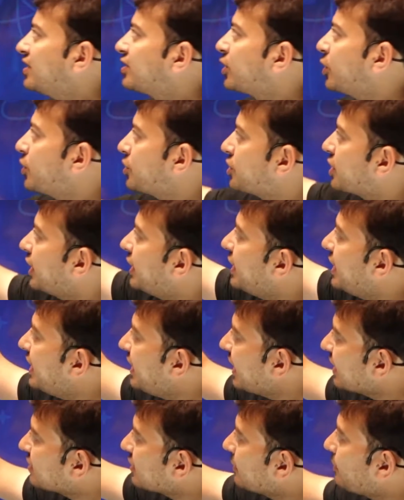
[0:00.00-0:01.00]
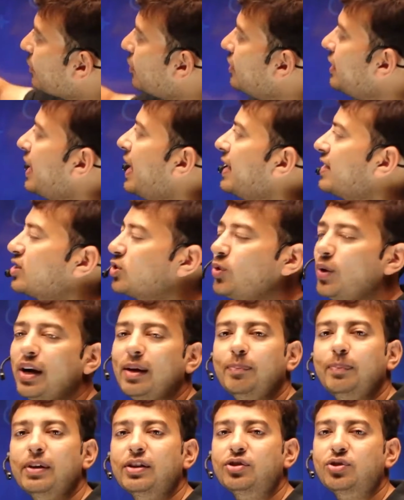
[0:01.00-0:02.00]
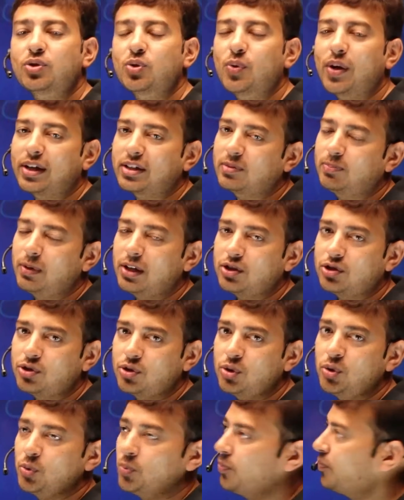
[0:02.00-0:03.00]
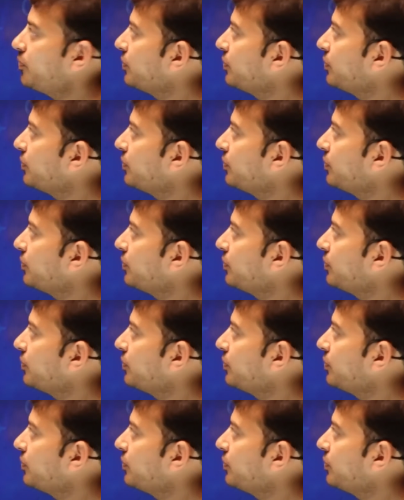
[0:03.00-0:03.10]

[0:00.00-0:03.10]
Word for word: question, dx upon x square plus 2x plus 2.